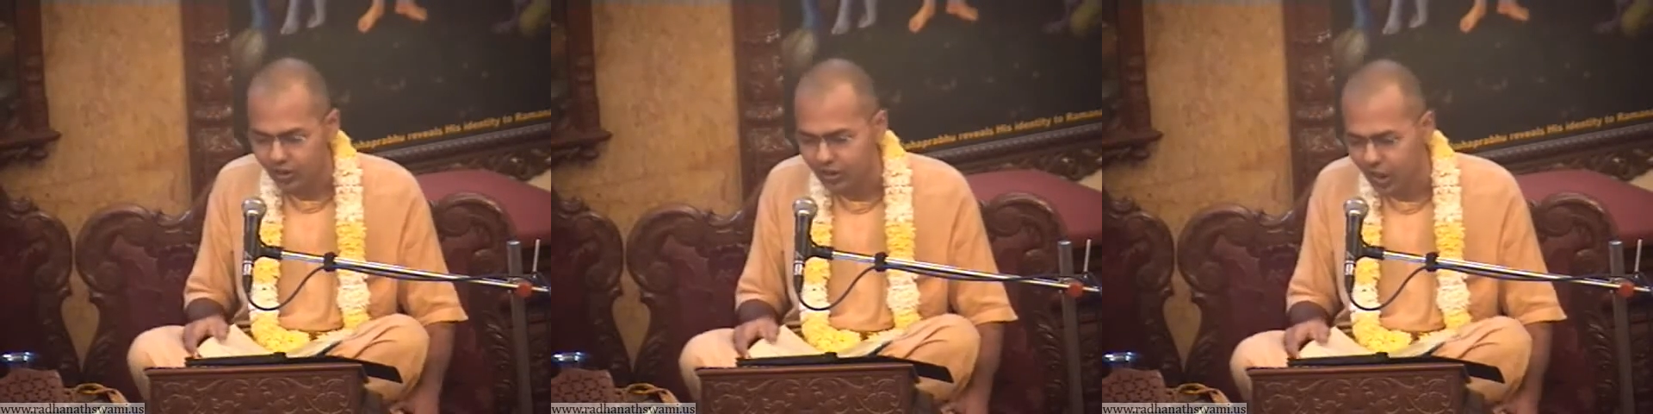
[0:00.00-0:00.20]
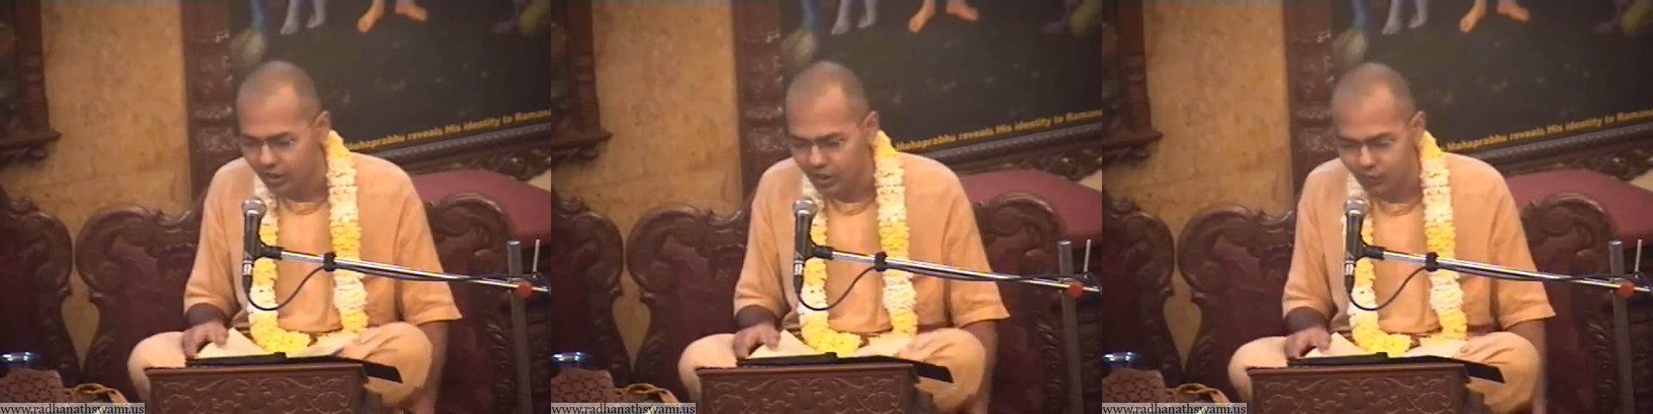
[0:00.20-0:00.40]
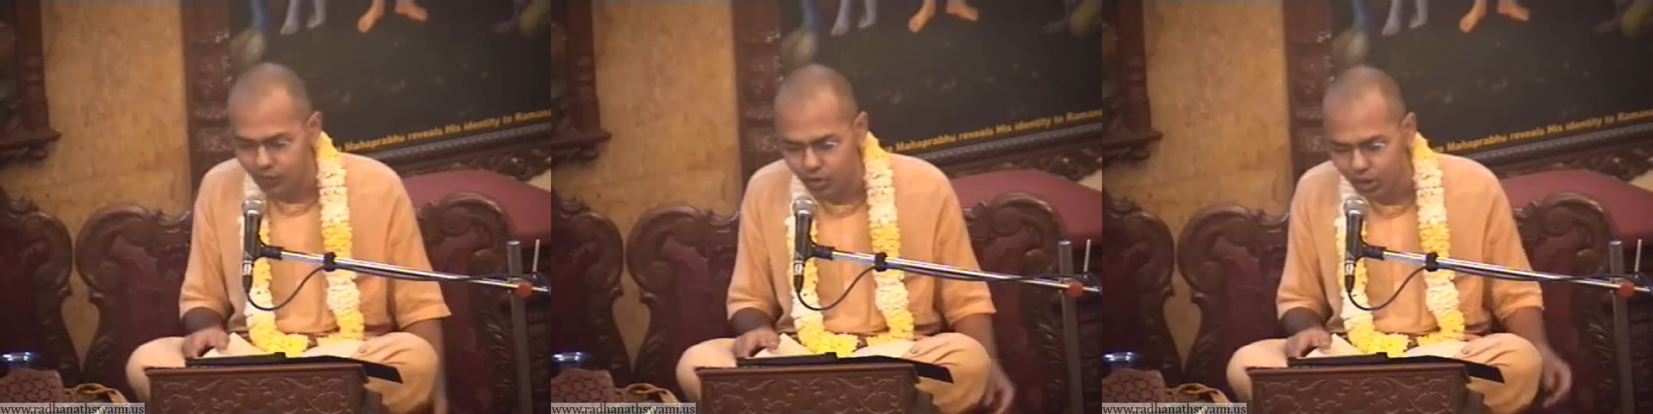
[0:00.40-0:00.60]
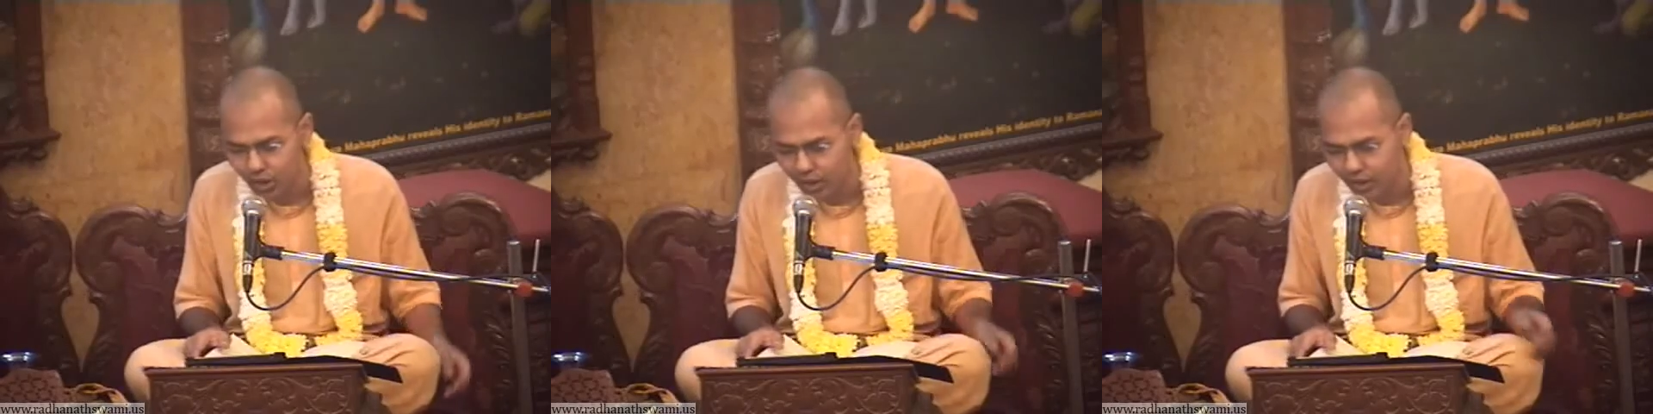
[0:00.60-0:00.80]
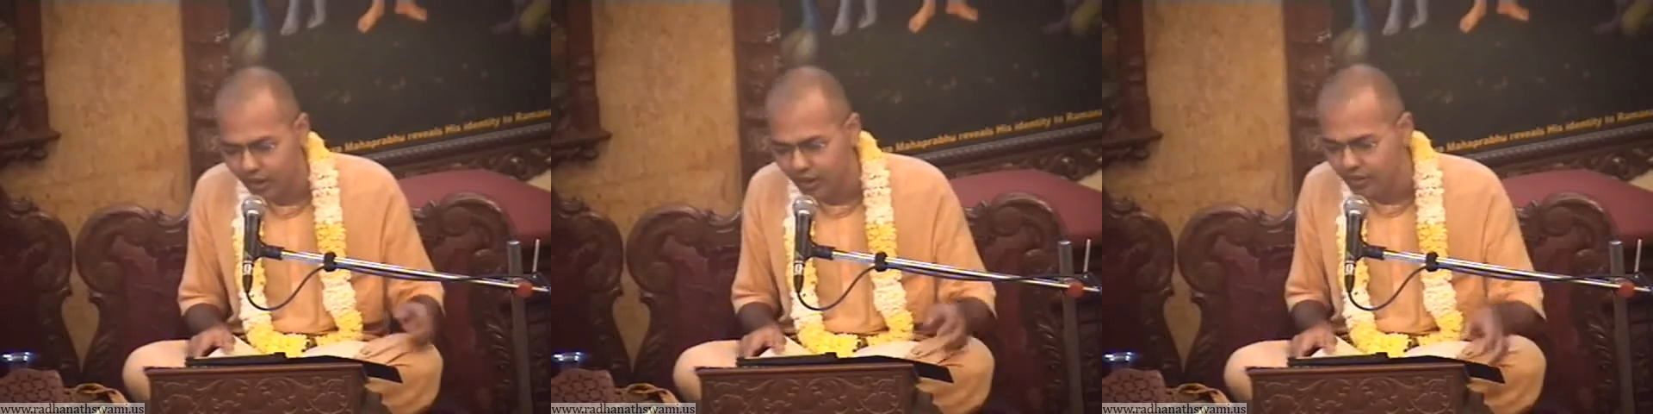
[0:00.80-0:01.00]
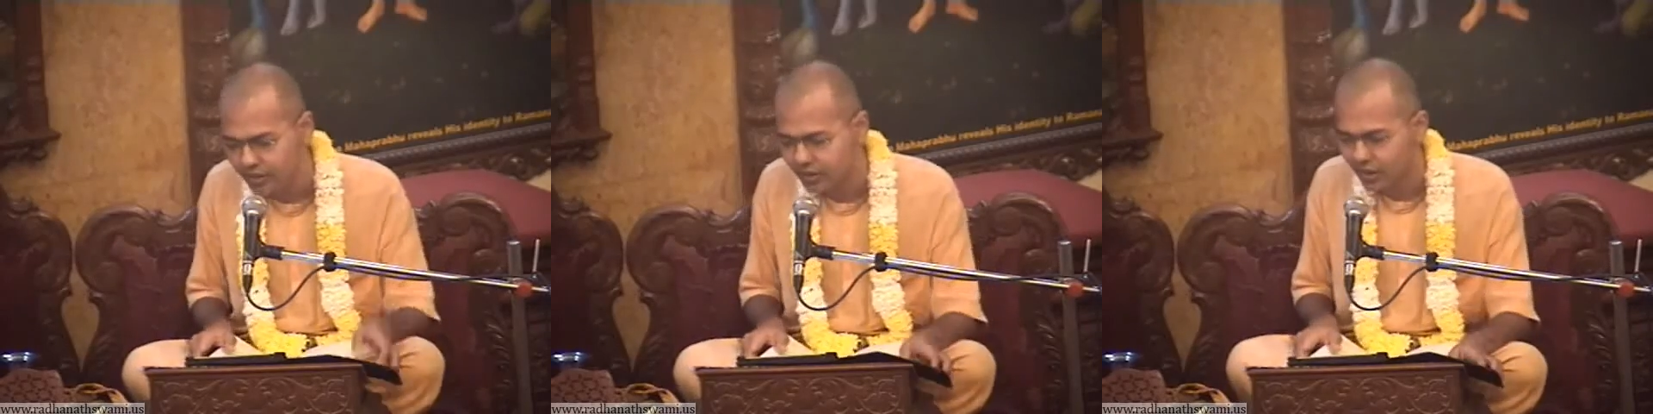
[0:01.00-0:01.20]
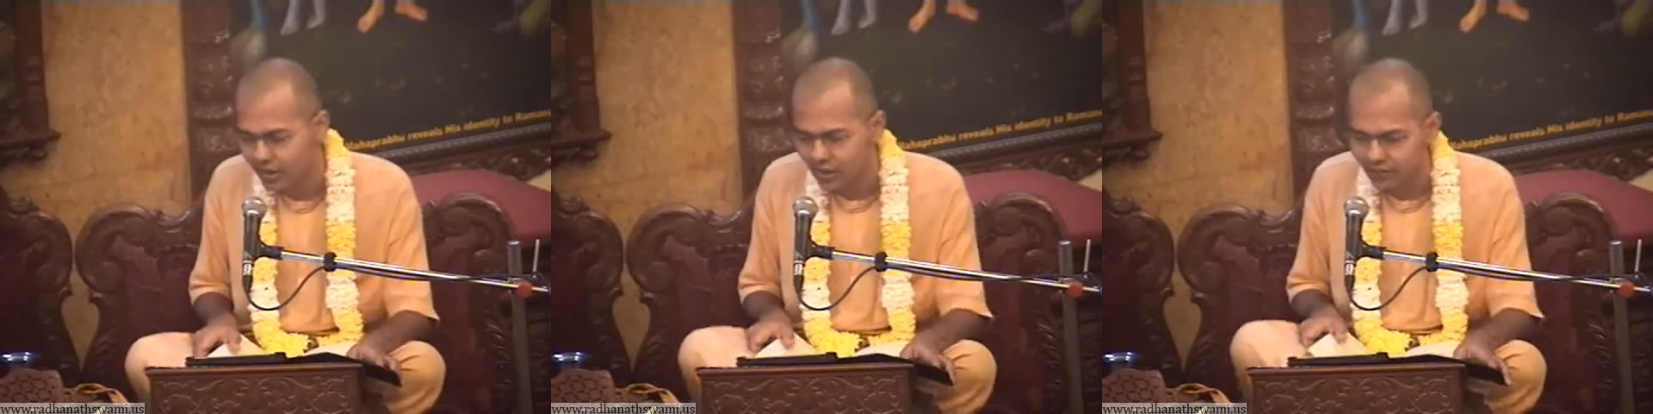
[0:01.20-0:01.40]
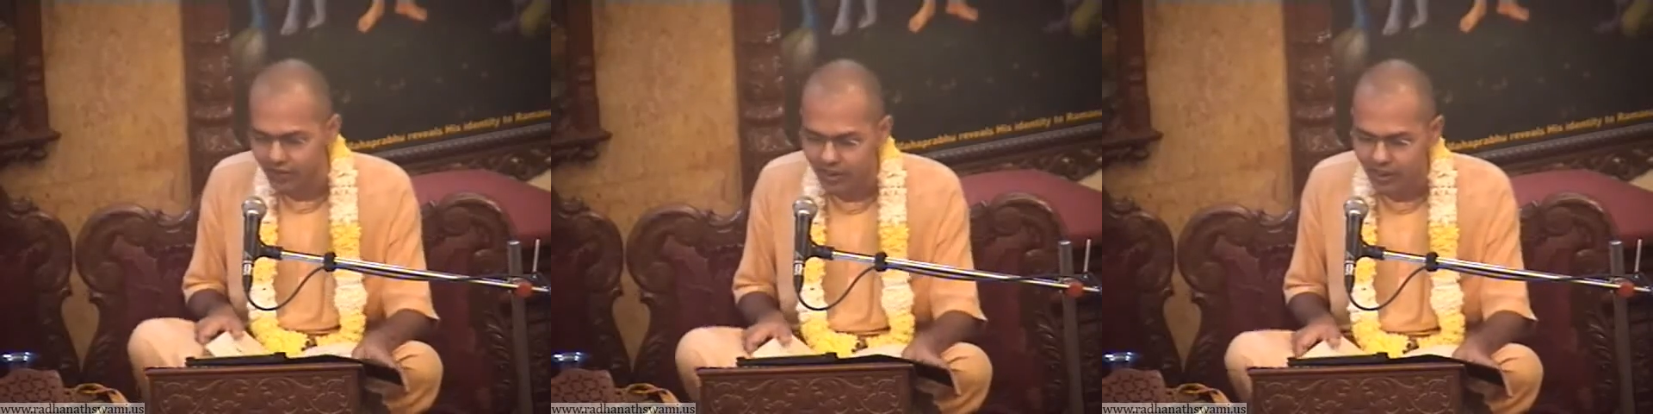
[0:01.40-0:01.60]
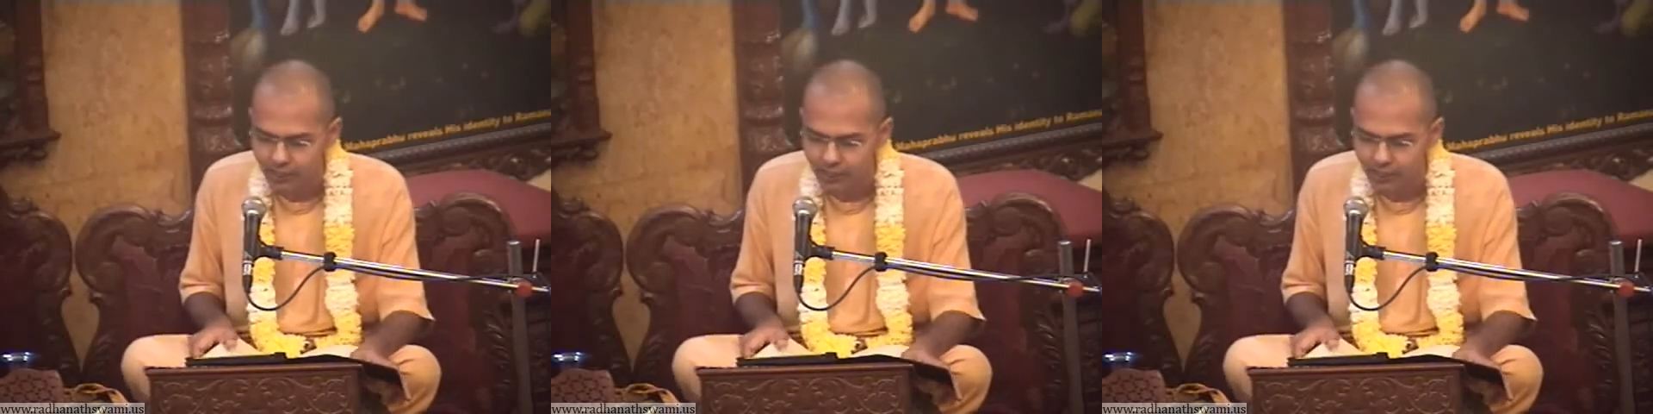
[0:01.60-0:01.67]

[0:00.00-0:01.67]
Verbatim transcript: the other Puranas, different